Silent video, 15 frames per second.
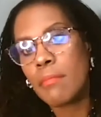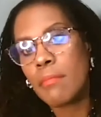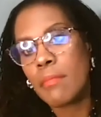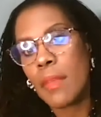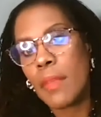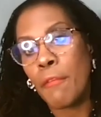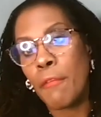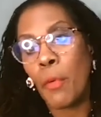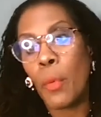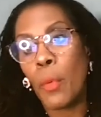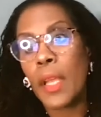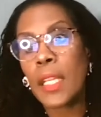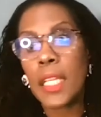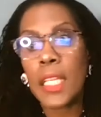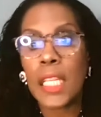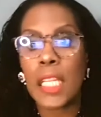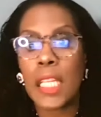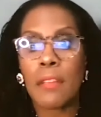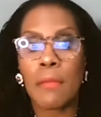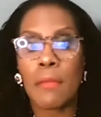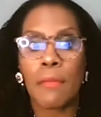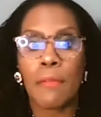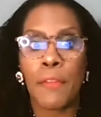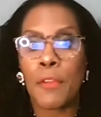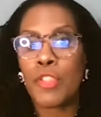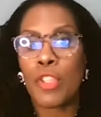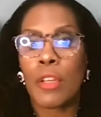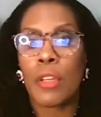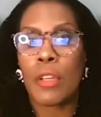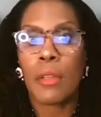avoid any
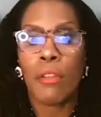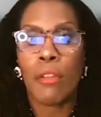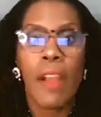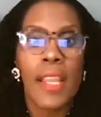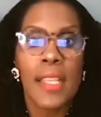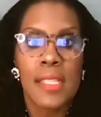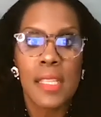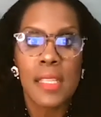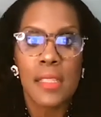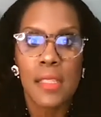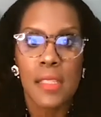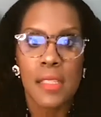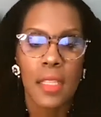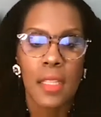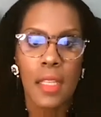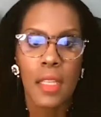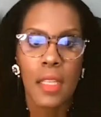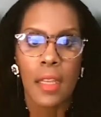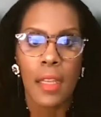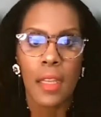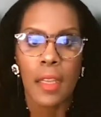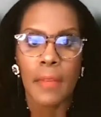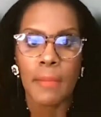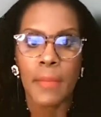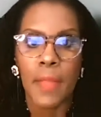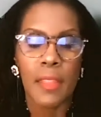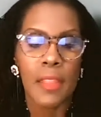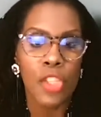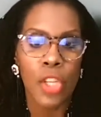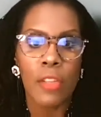future crisis,
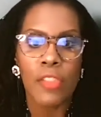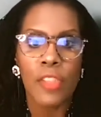that the church